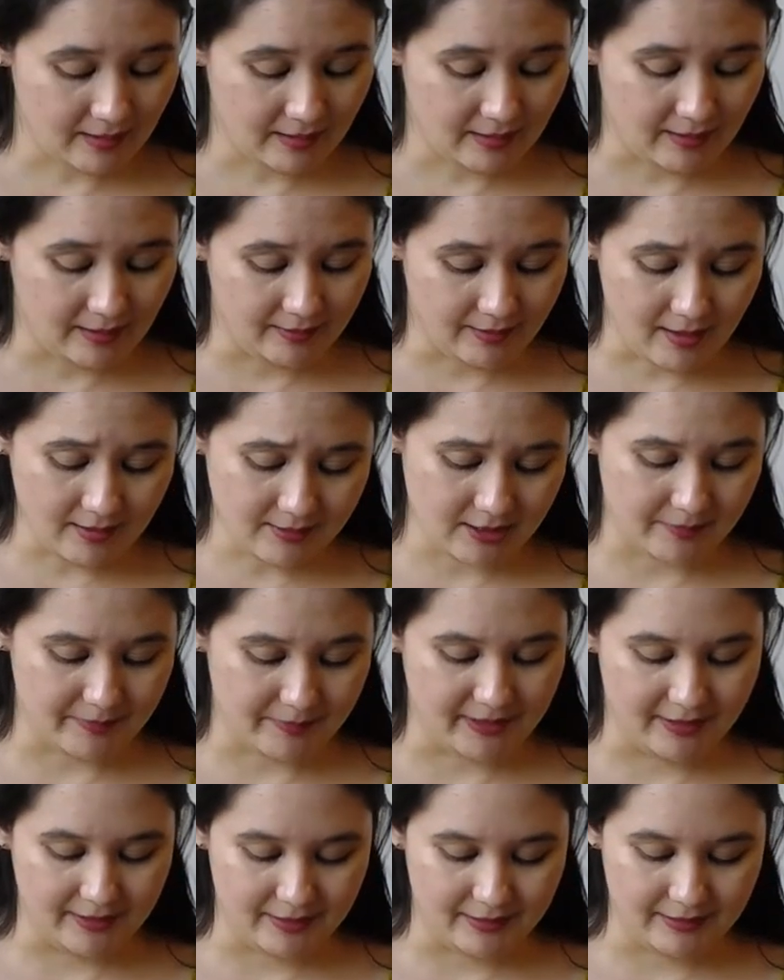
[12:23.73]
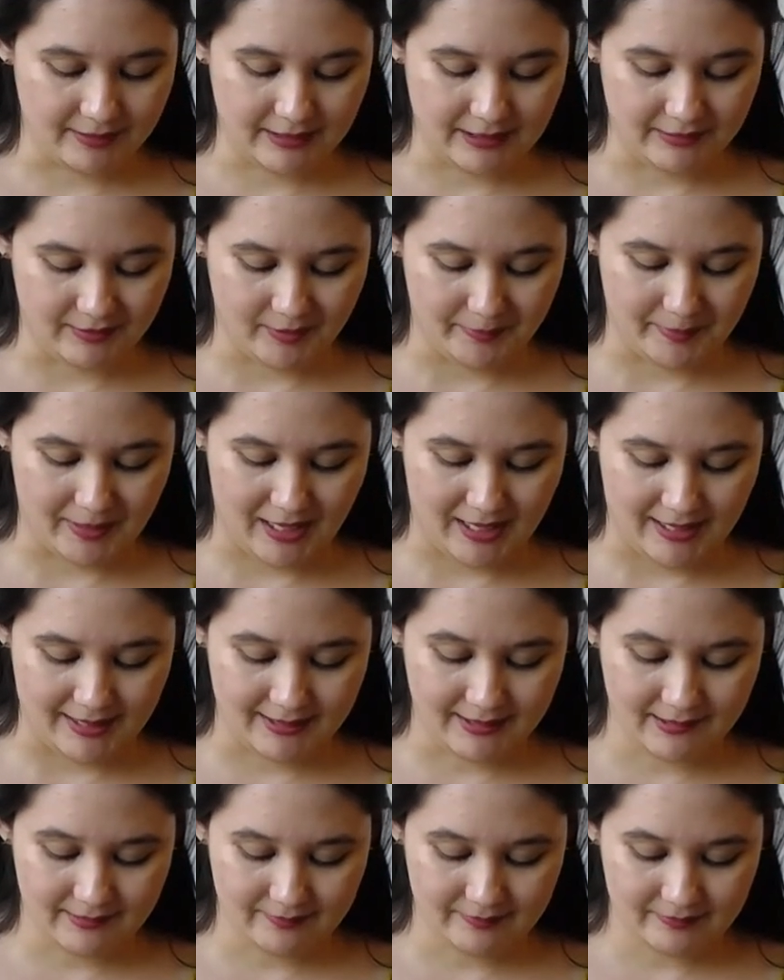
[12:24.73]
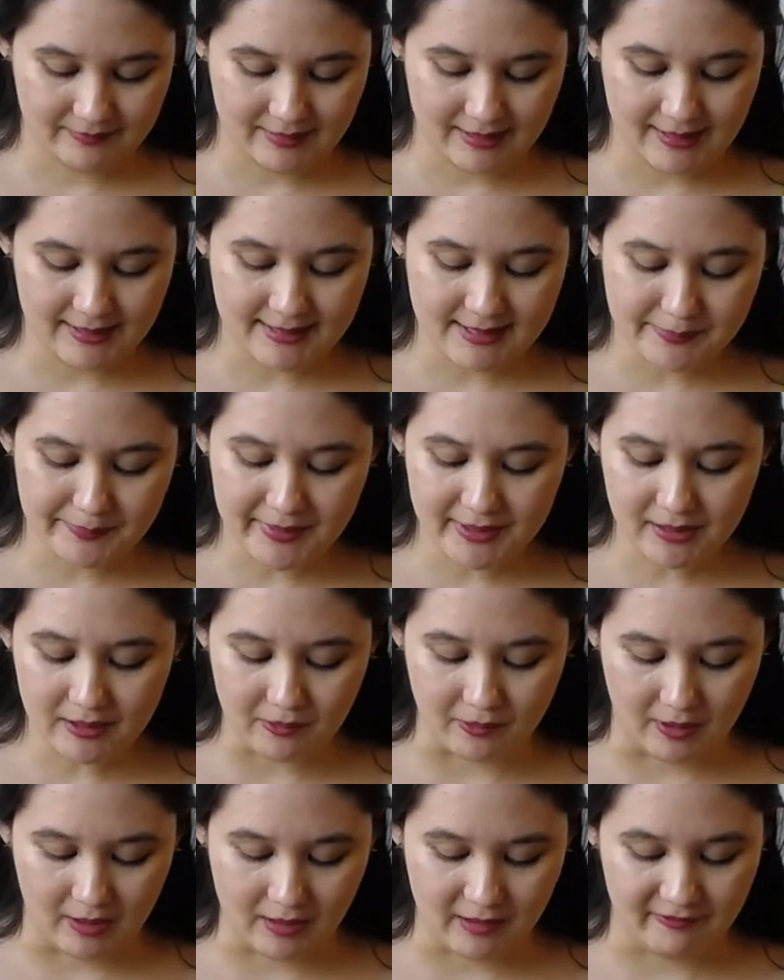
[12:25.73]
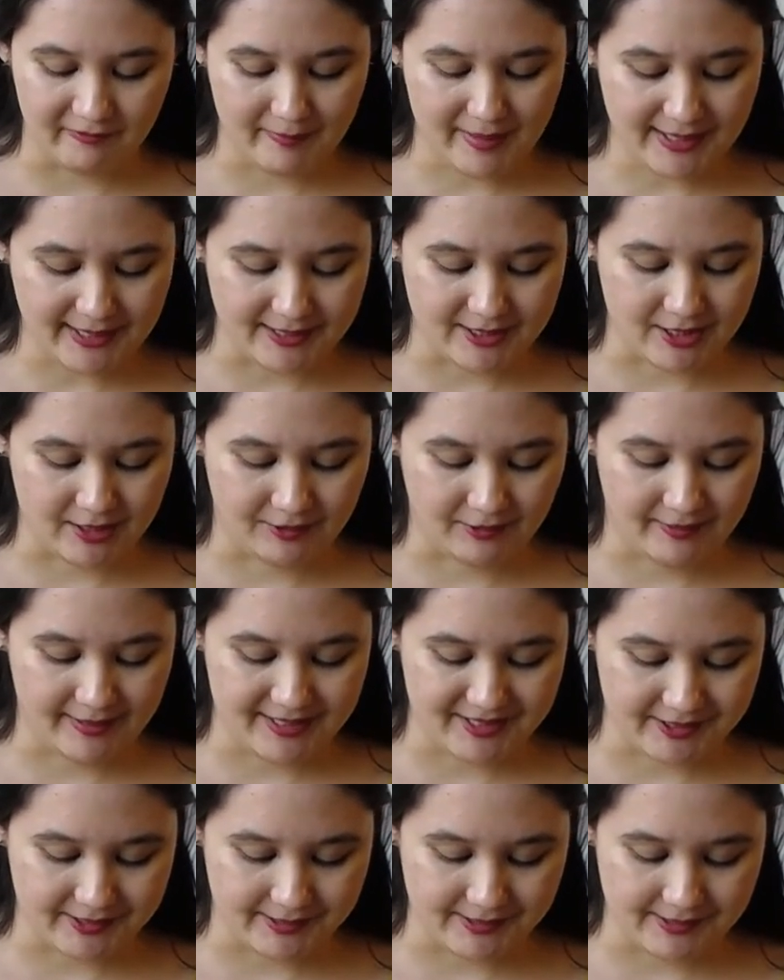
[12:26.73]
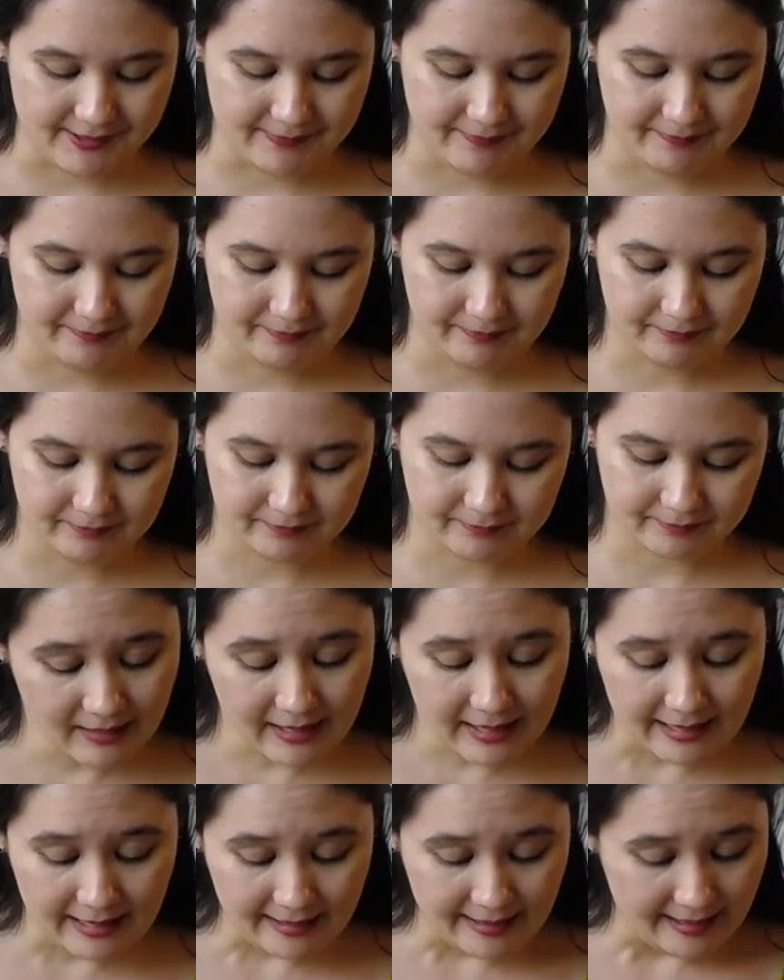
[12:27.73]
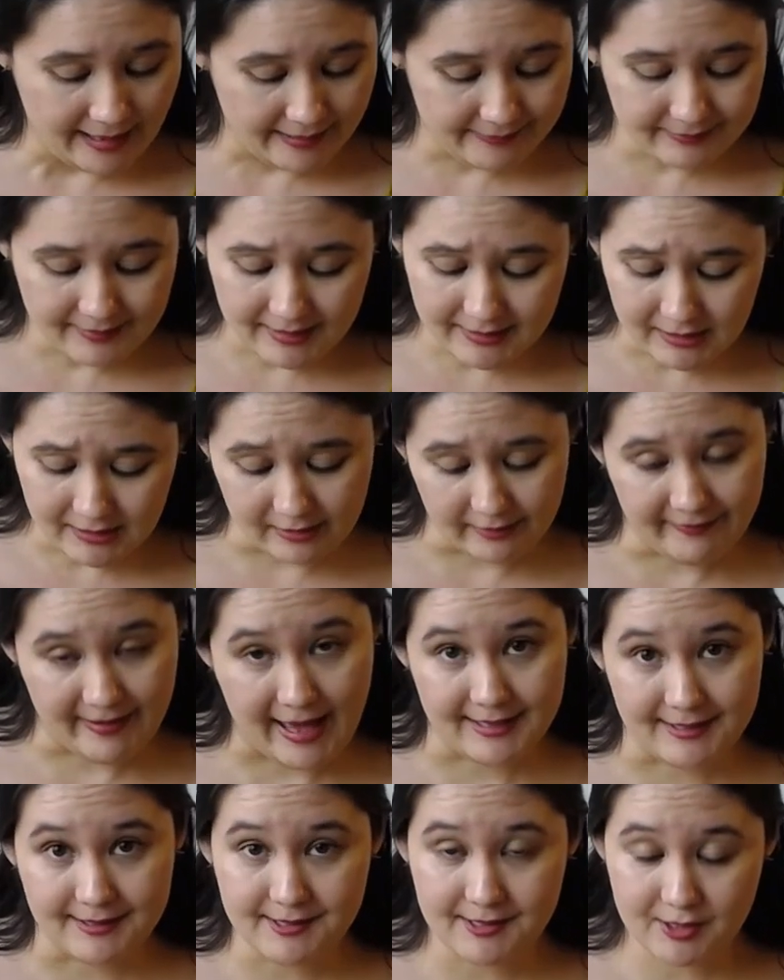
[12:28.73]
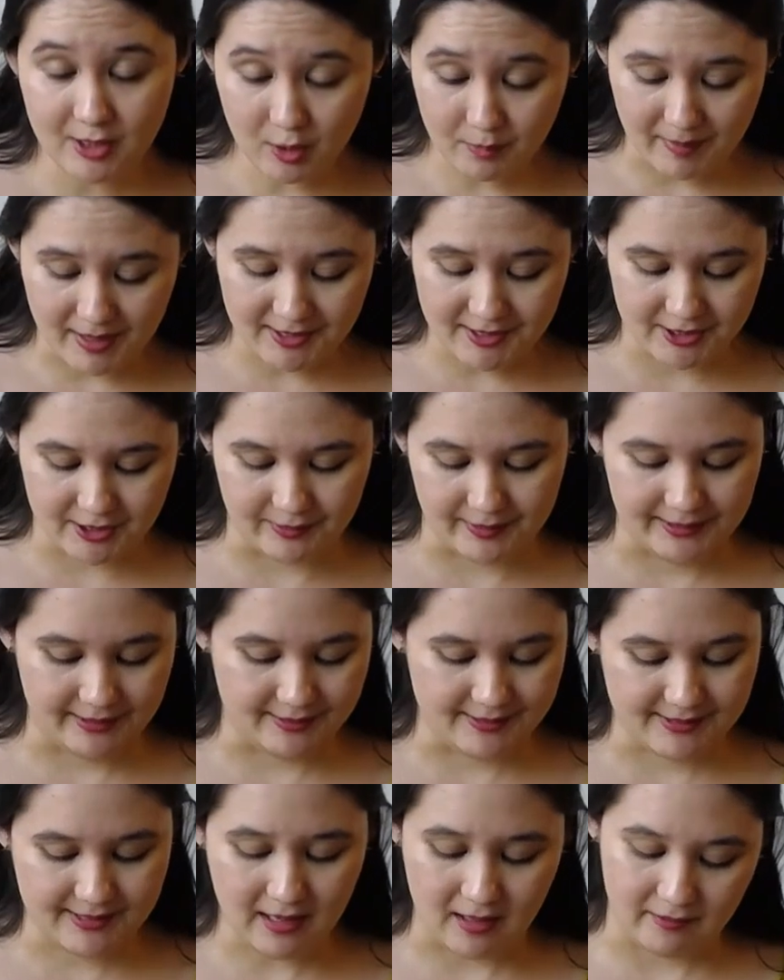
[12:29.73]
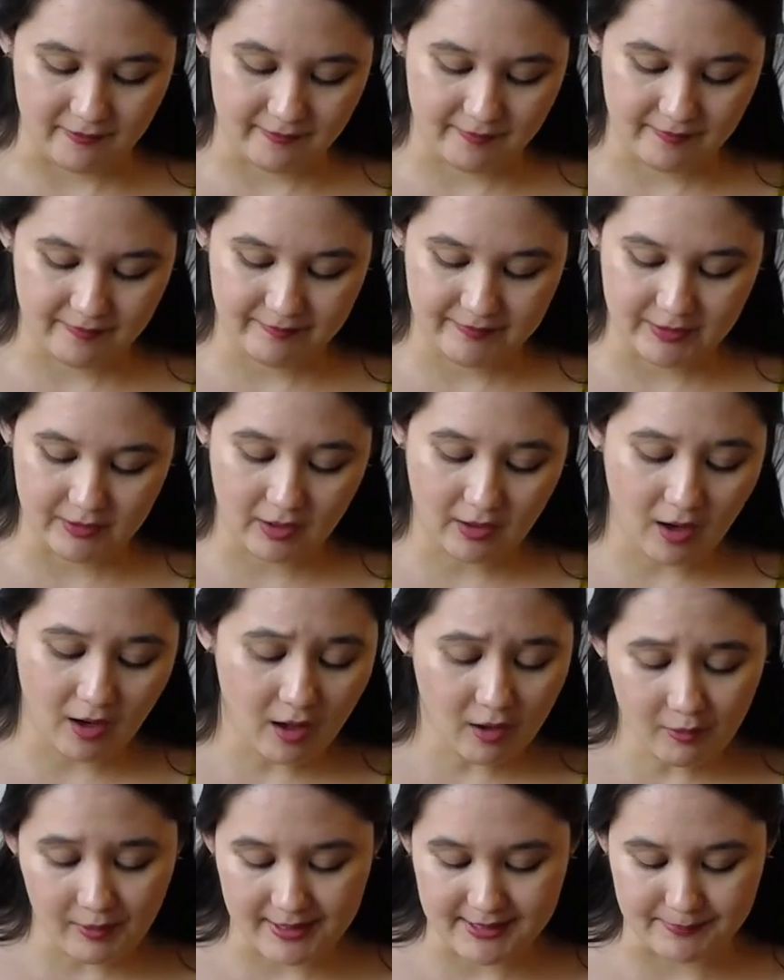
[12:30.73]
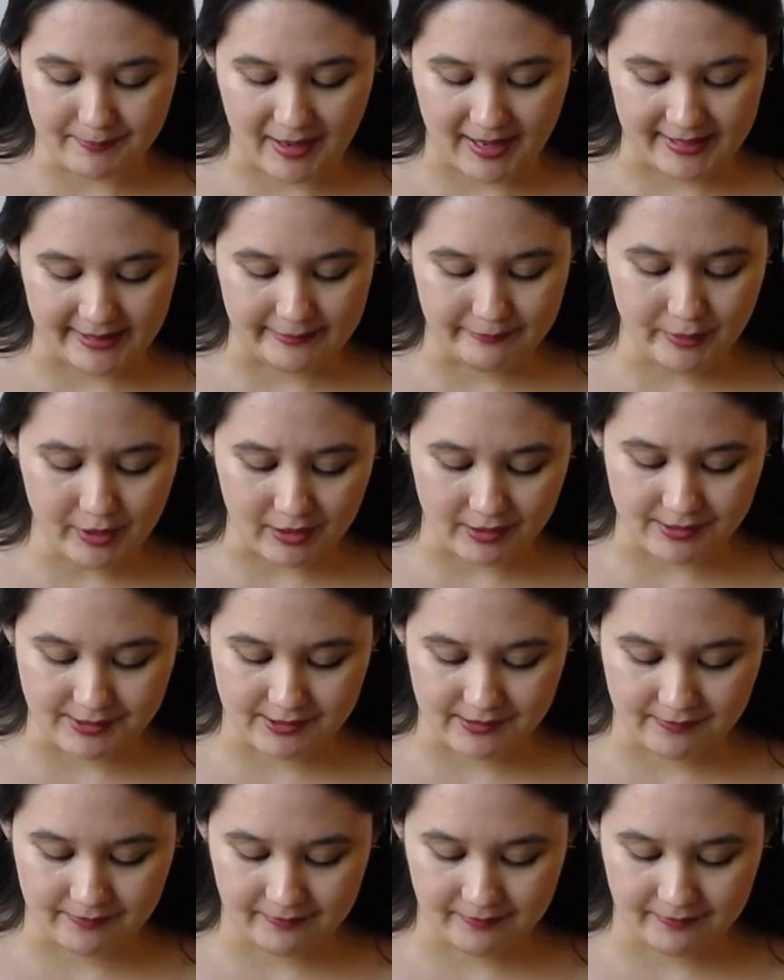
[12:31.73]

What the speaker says: It ought to be good, he replied. It has been the work of many generations. And then you have added so much to it yourself. You are always buying books.